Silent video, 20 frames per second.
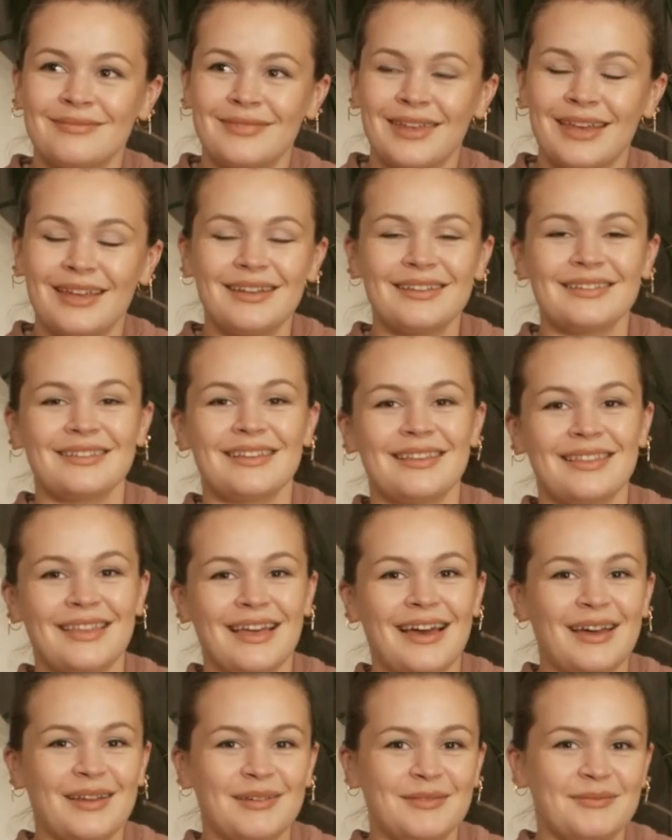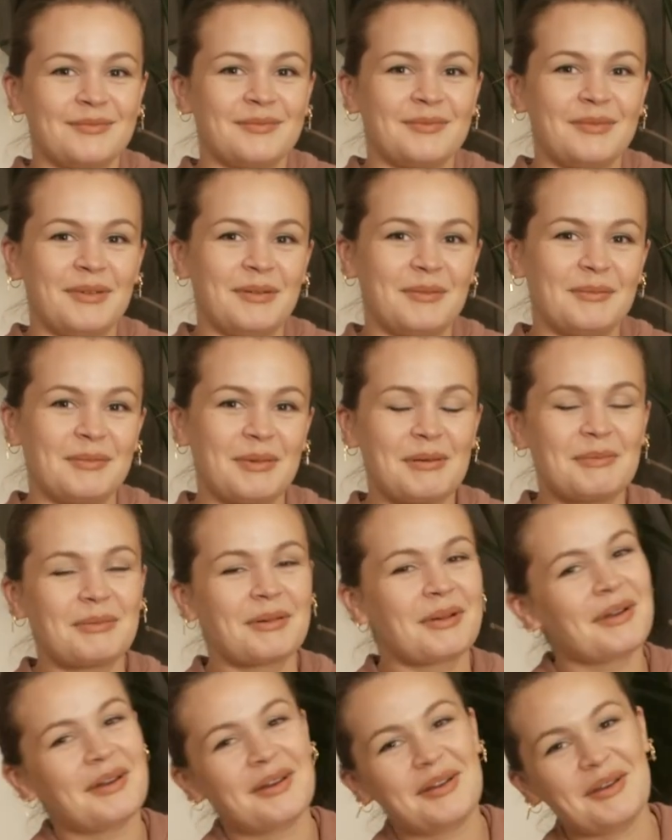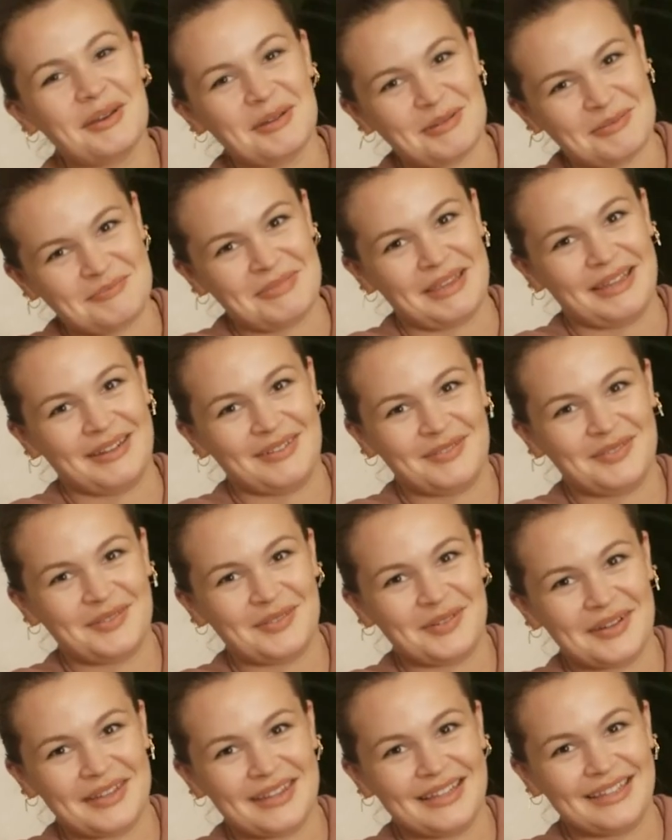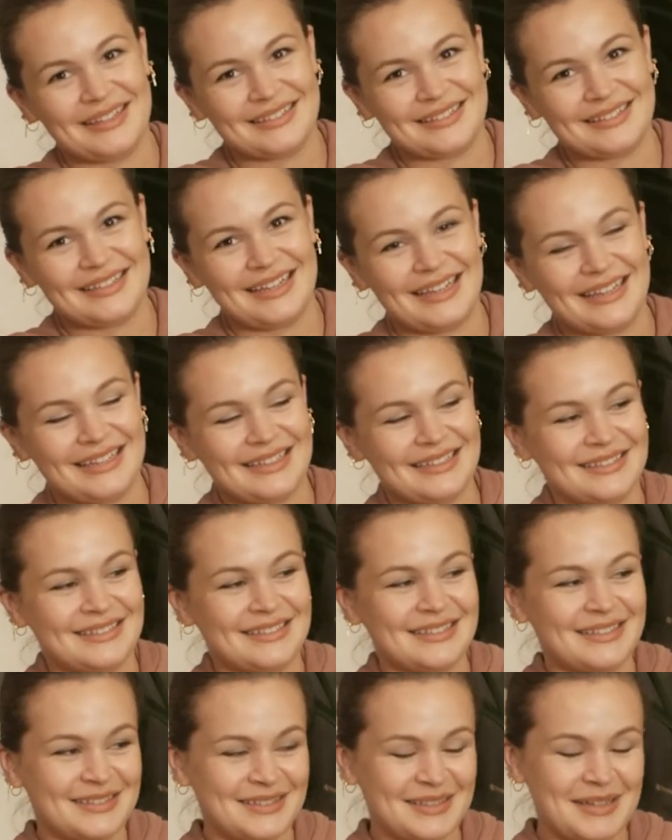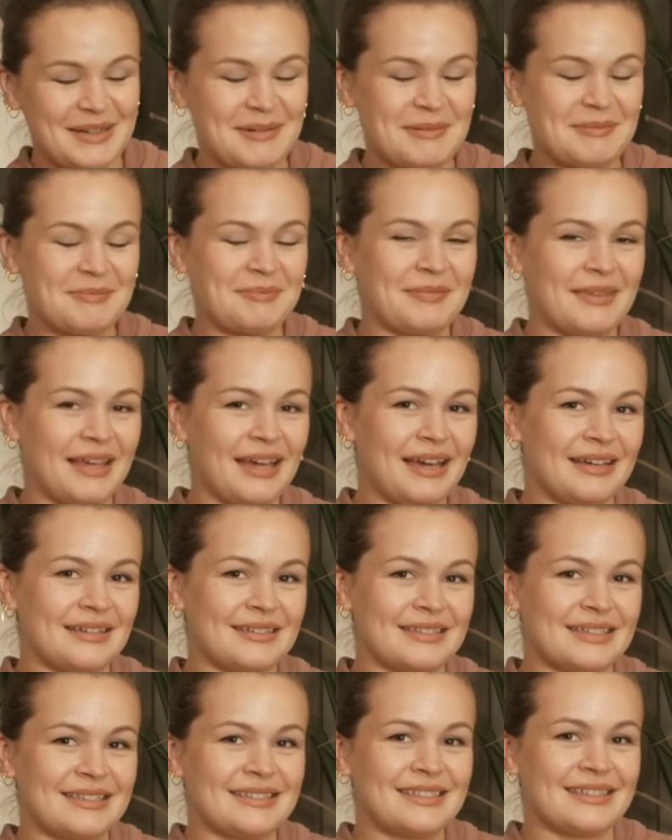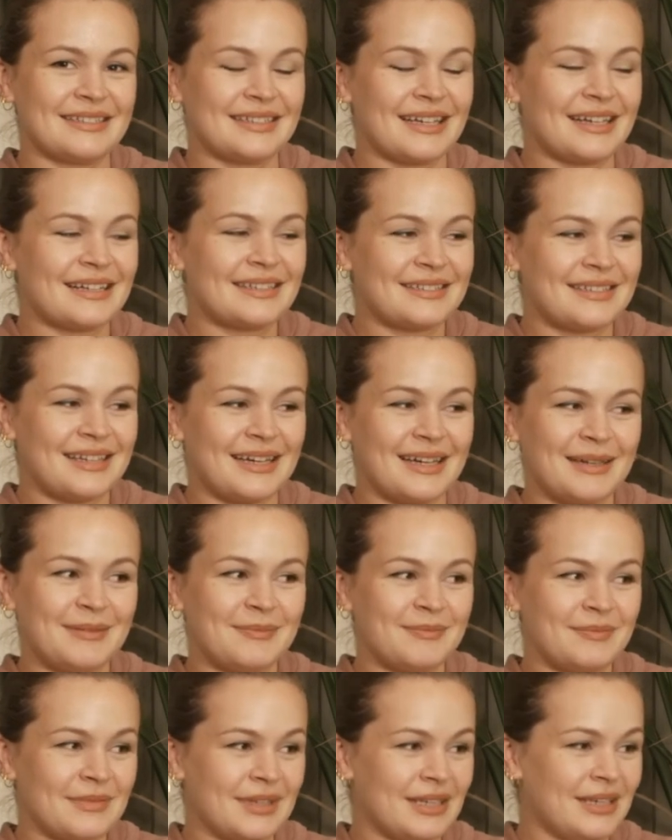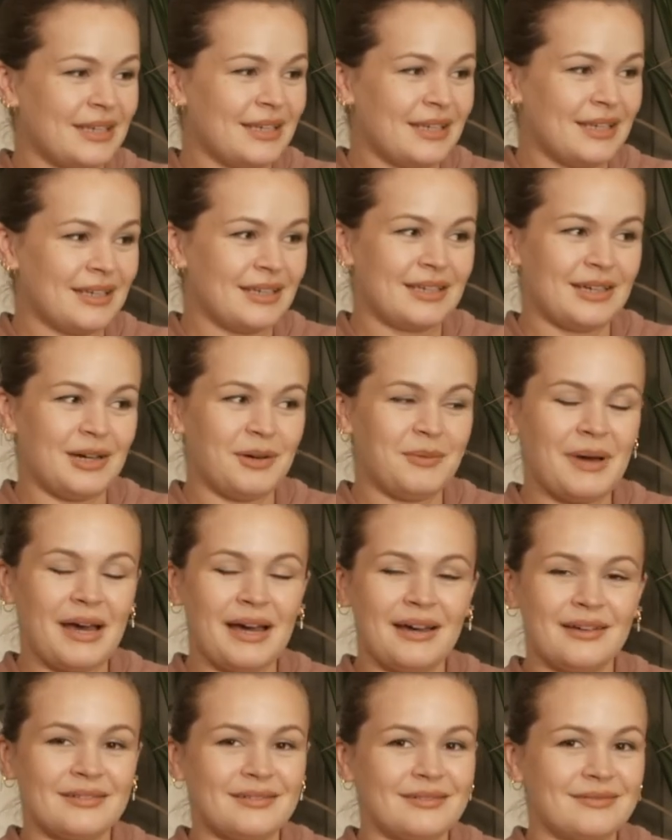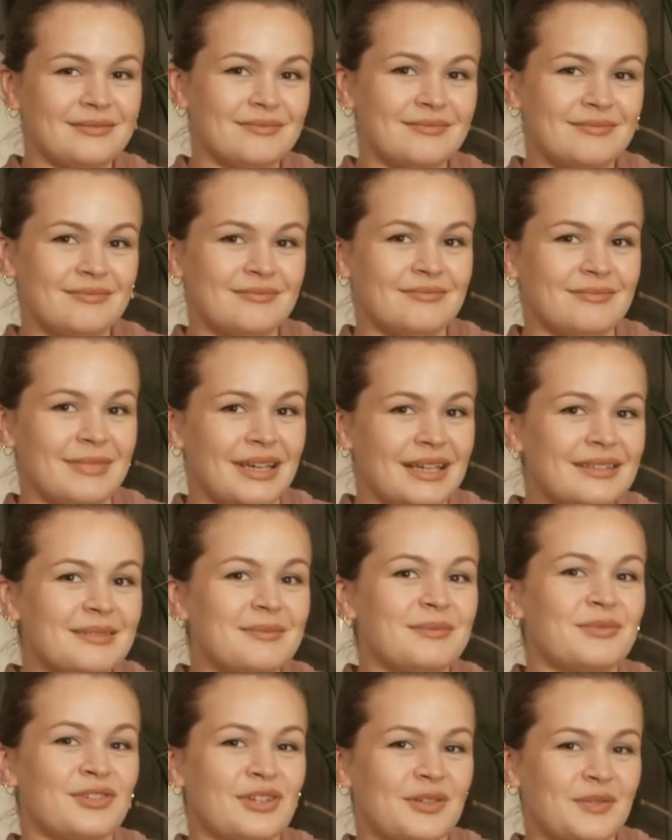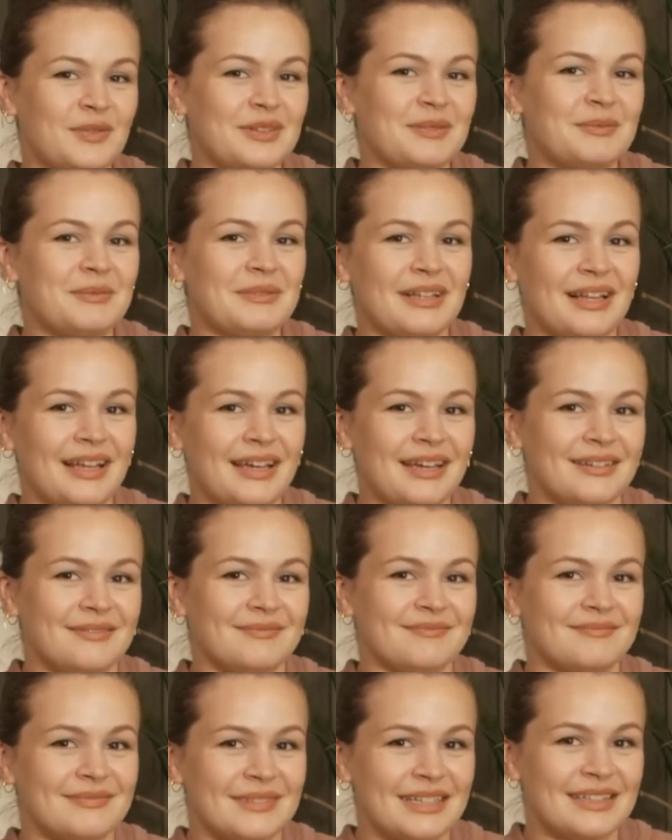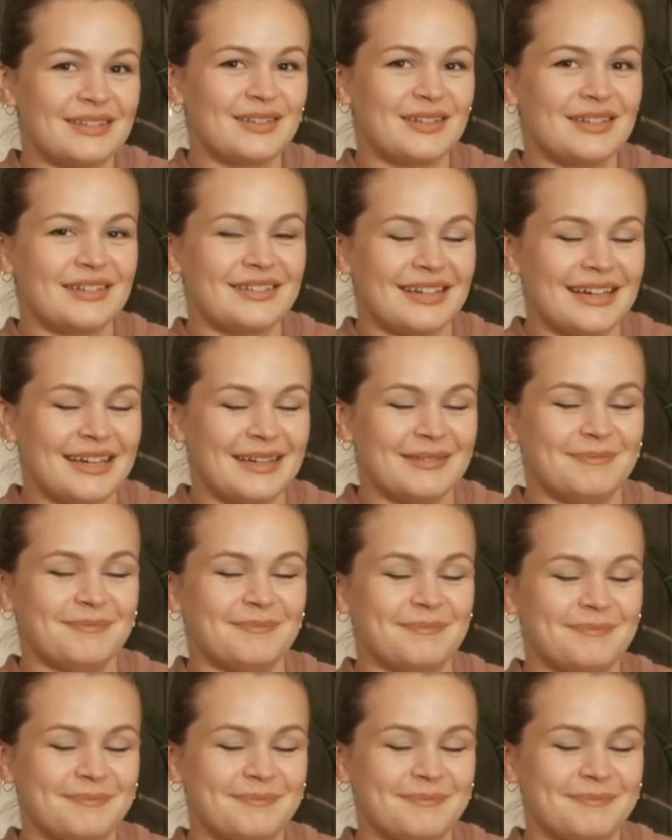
And isn't that what we're all hoping for these days? So yeah, until next time, go out, make some shit with some clay. It's a good time.